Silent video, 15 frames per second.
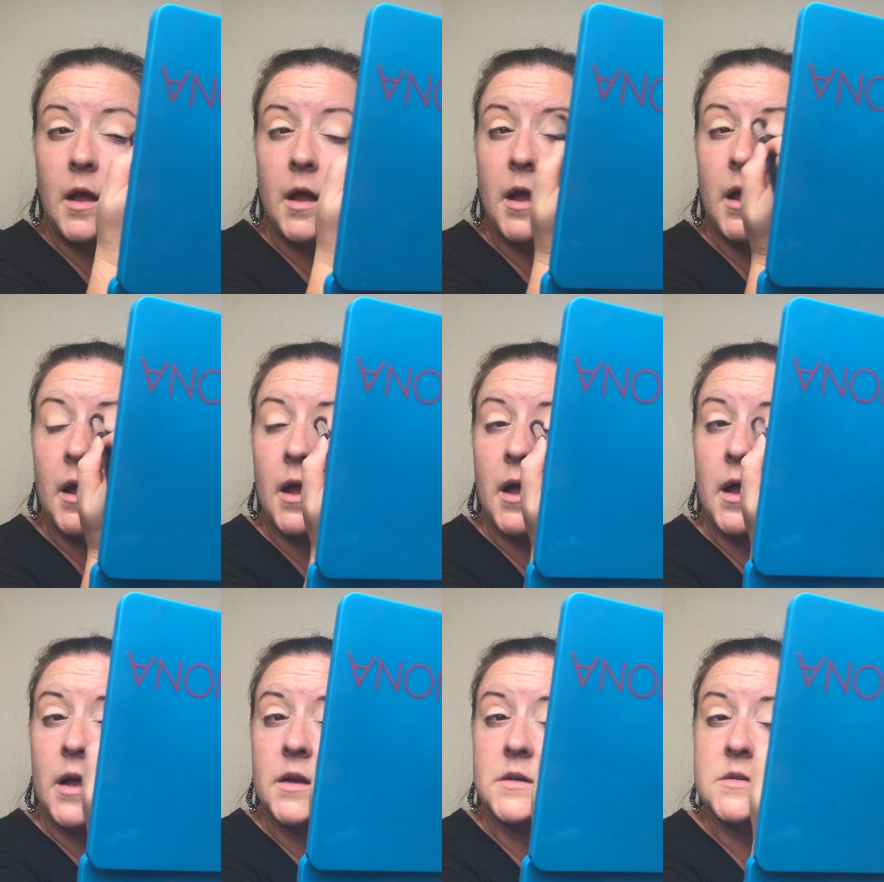
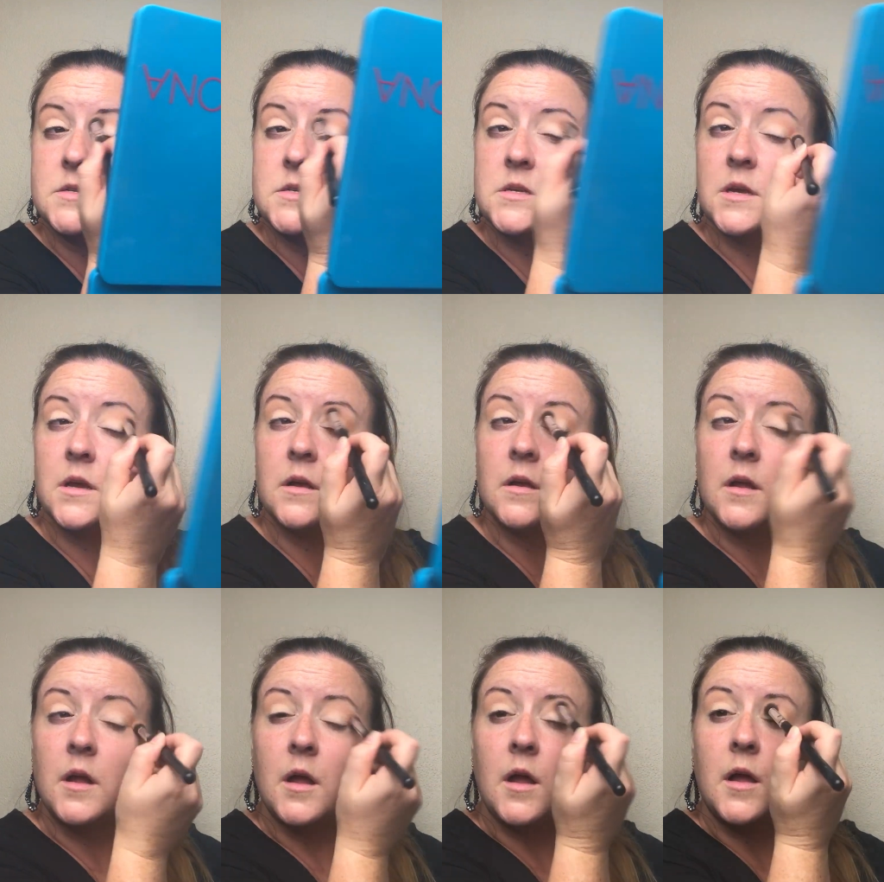And
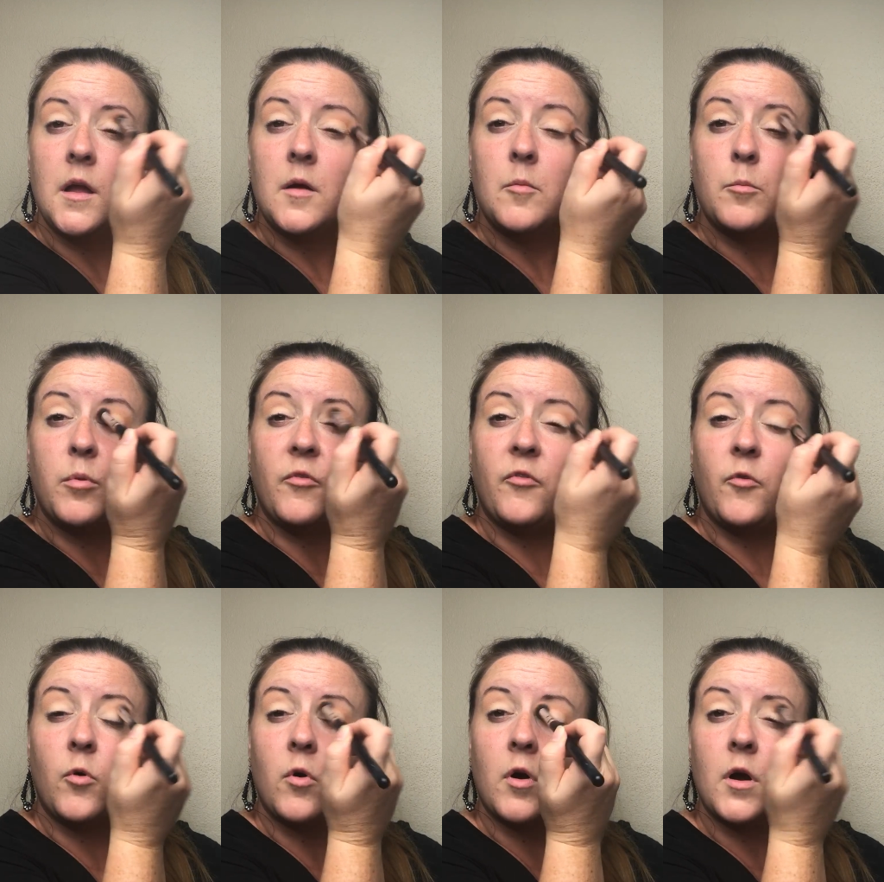
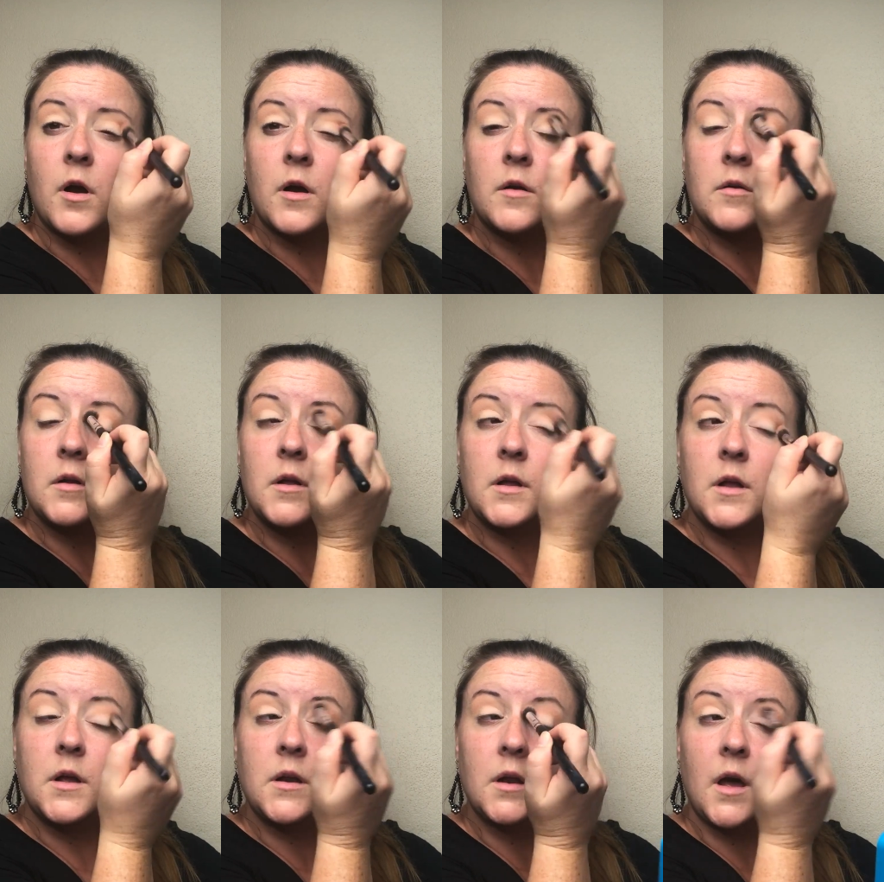before,
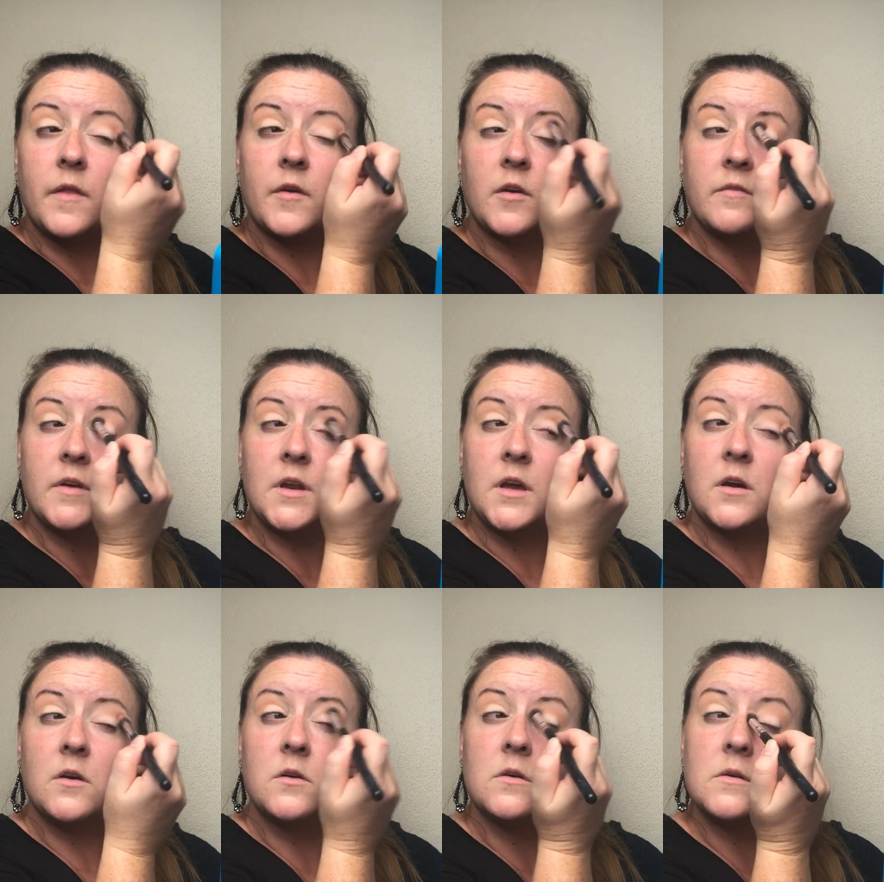in other
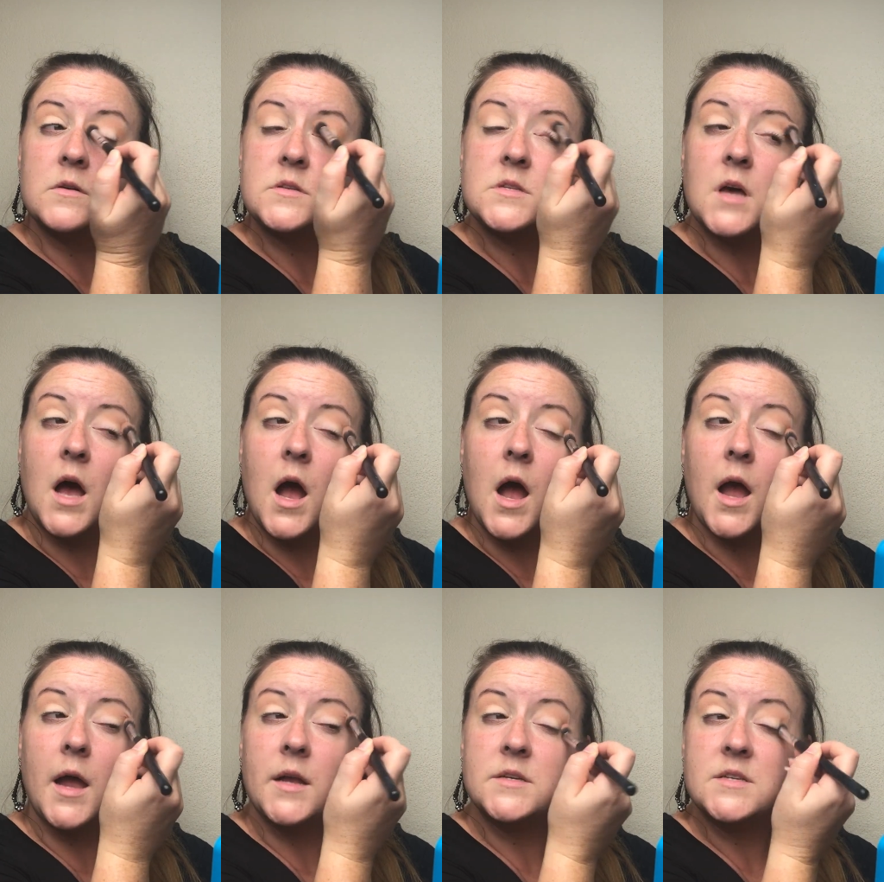videos,
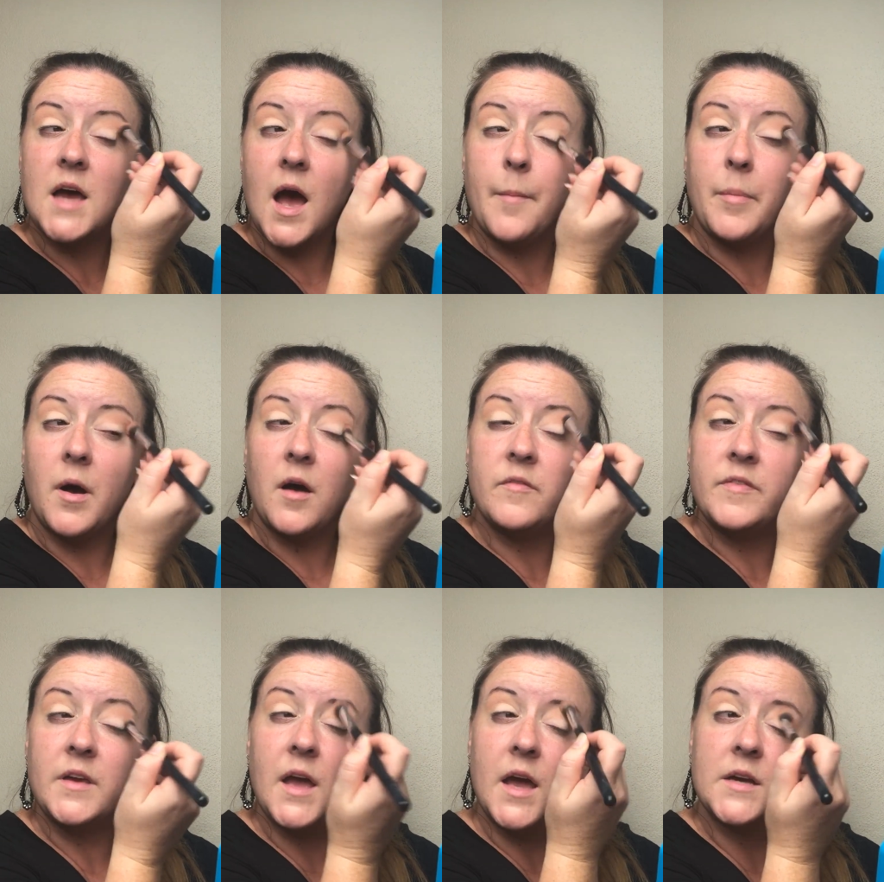I tap
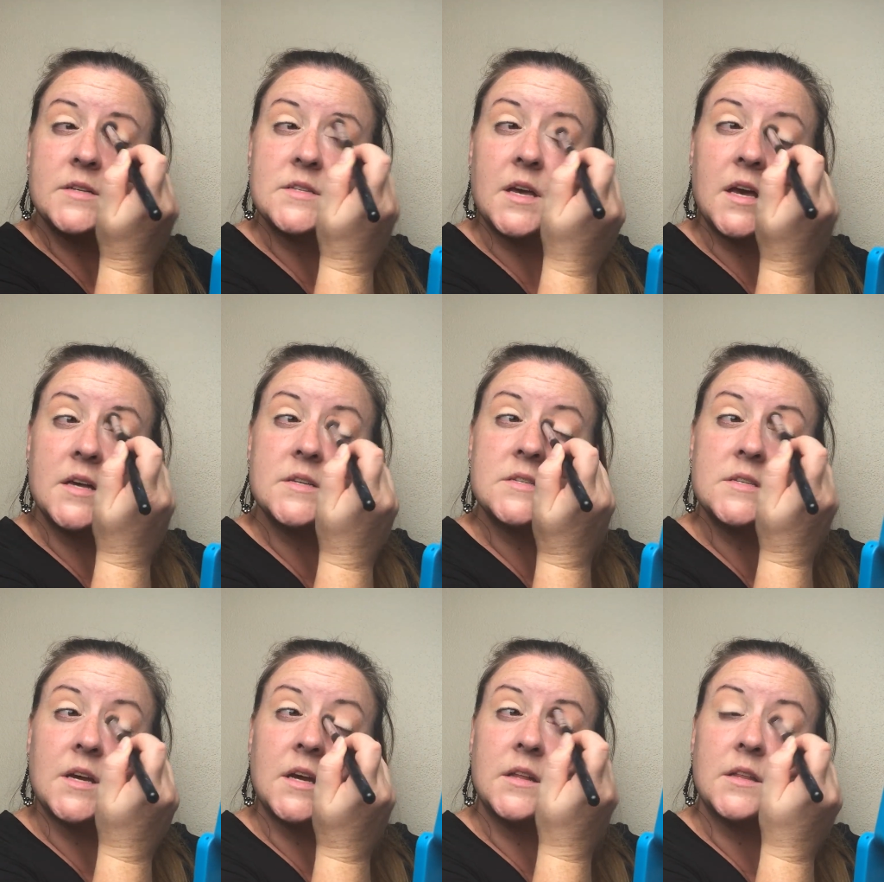off the
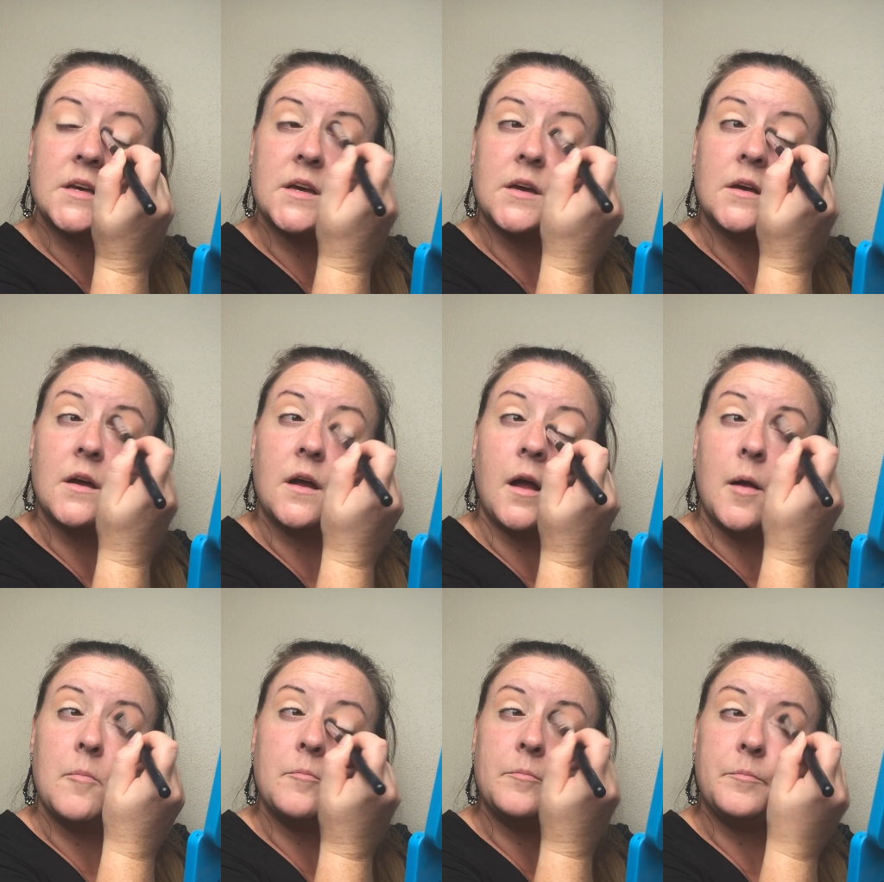excess, like
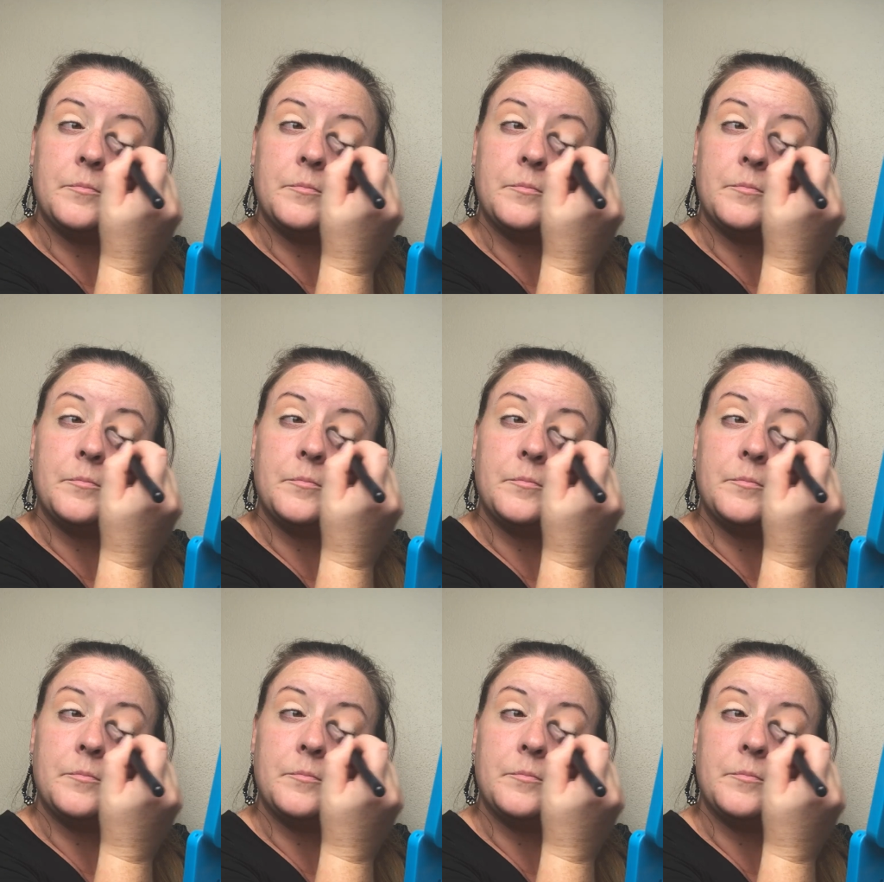the